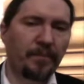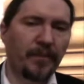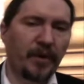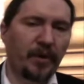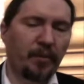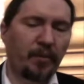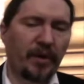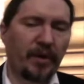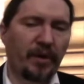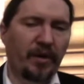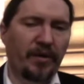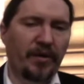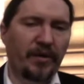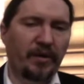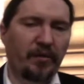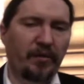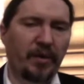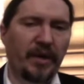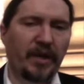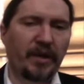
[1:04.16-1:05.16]
when all
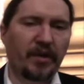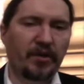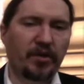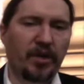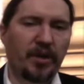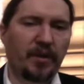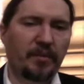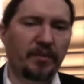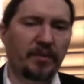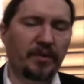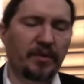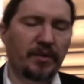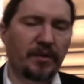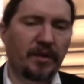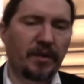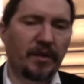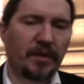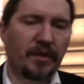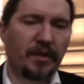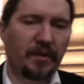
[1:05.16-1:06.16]
their writing jobs
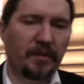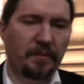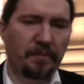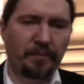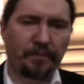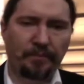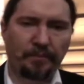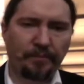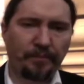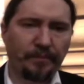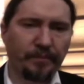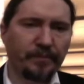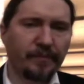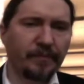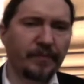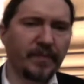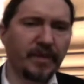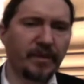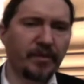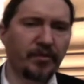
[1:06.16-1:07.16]
um,
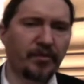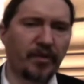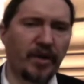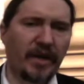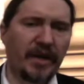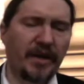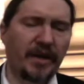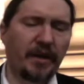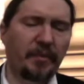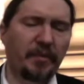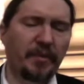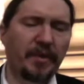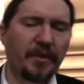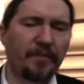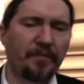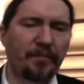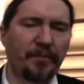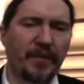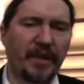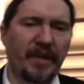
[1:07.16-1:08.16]
dried up.
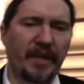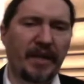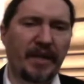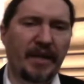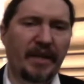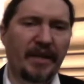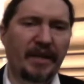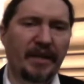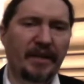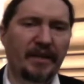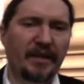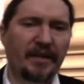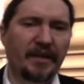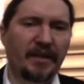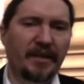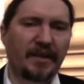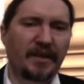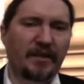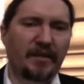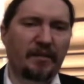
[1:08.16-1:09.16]
And
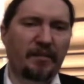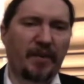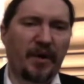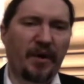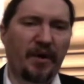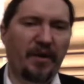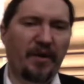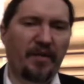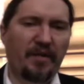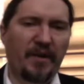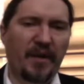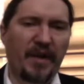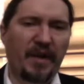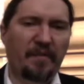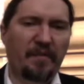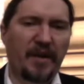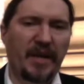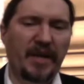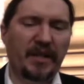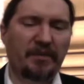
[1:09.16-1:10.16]
part of that
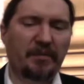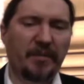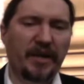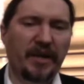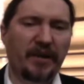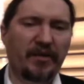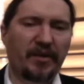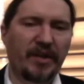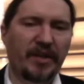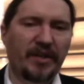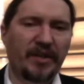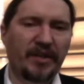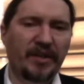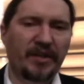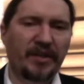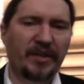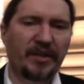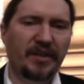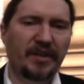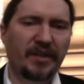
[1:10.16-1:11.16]
mass
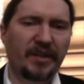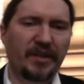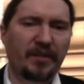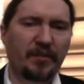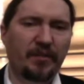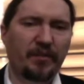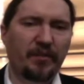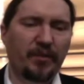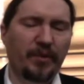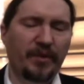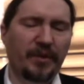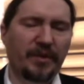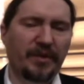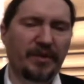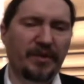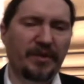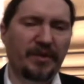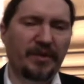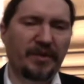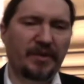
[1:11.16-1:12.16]
migration
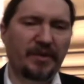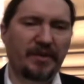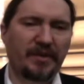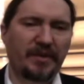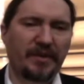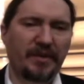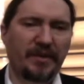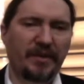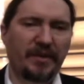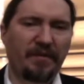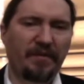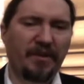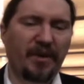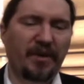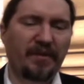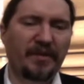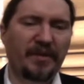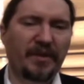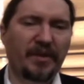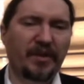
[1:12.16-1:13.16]
was
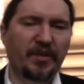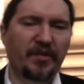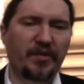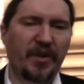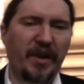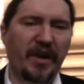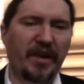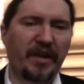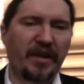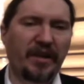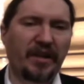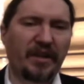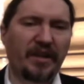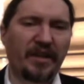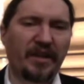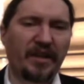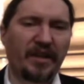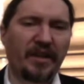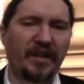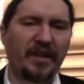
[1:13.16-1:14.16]
involved in creating
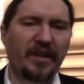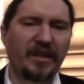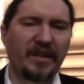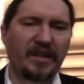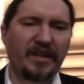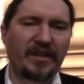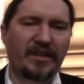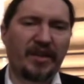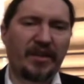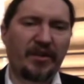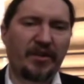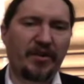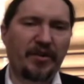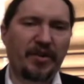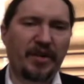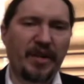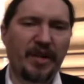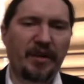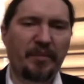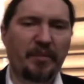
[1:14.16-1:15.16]
the
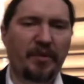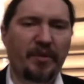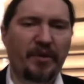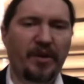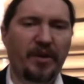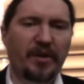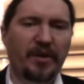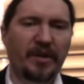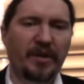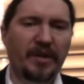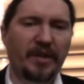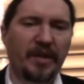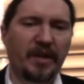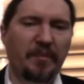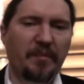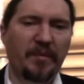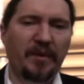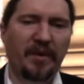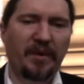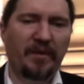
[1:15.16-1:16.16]
stereotype or
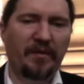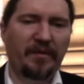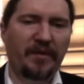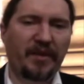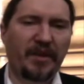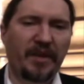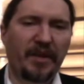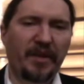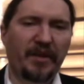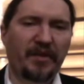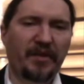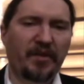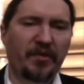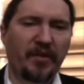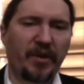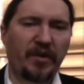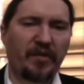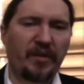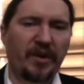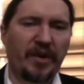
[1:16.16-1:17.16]
archetype of the
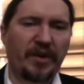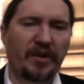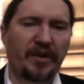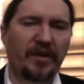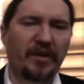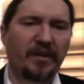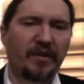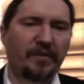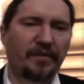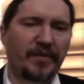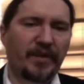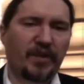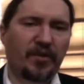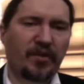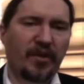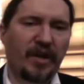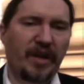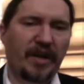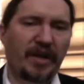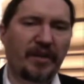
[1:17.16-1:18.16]
screenwriter
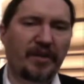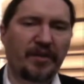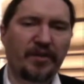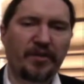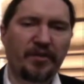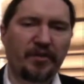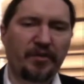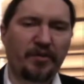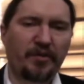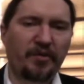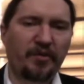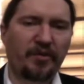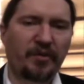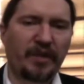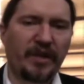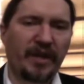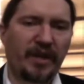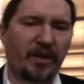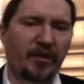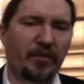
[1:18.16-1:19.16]
trying to
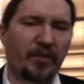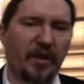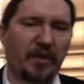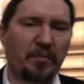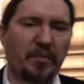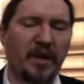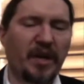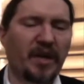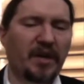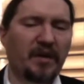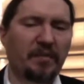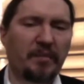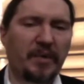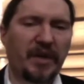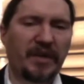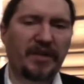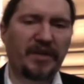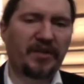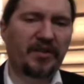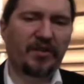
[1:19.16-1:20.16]
get a quick buck by
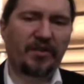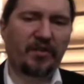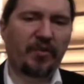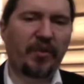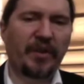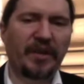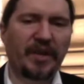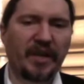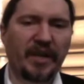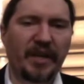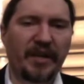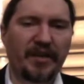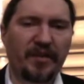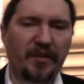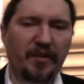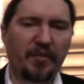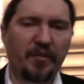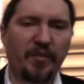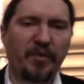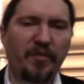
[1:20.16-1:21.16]
just throwing together
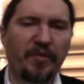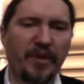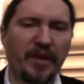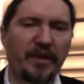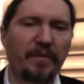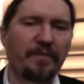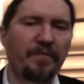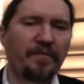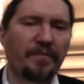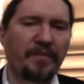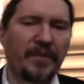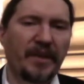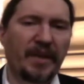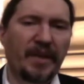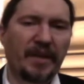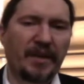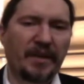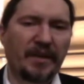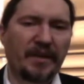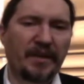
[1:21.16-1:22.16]
a movie.
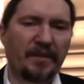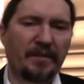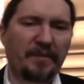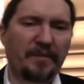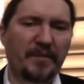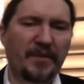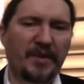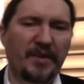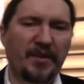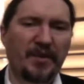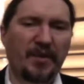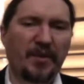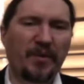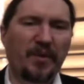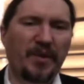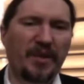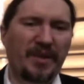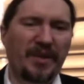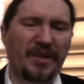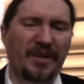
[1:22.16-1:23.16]
Um, so
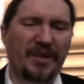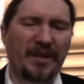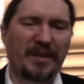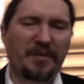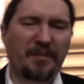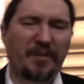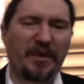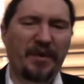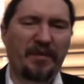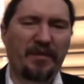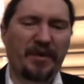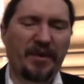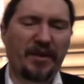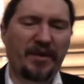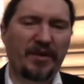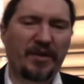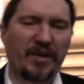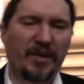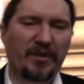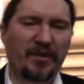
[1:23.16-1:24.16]
that's part of our
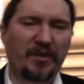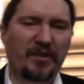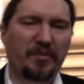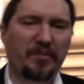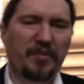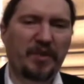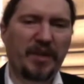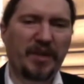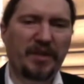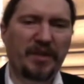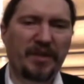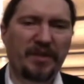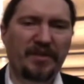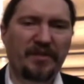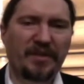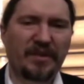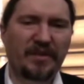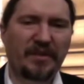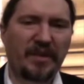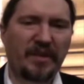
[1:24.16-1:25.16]
general impression of
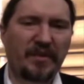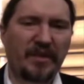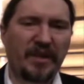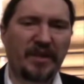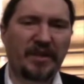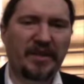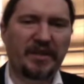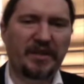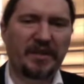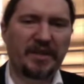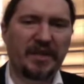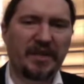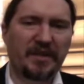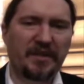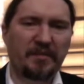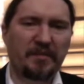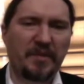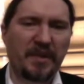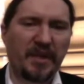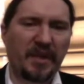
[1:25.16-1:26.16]
screenwriters as
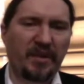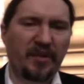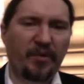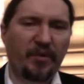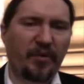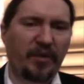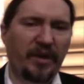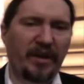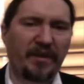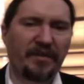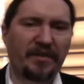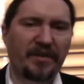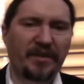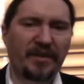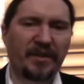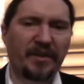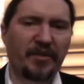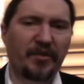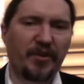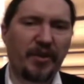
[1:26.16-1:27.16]
being lowlifes
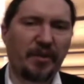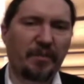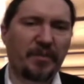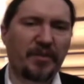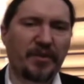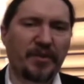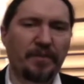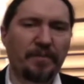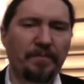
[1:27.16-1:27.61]
and creeps.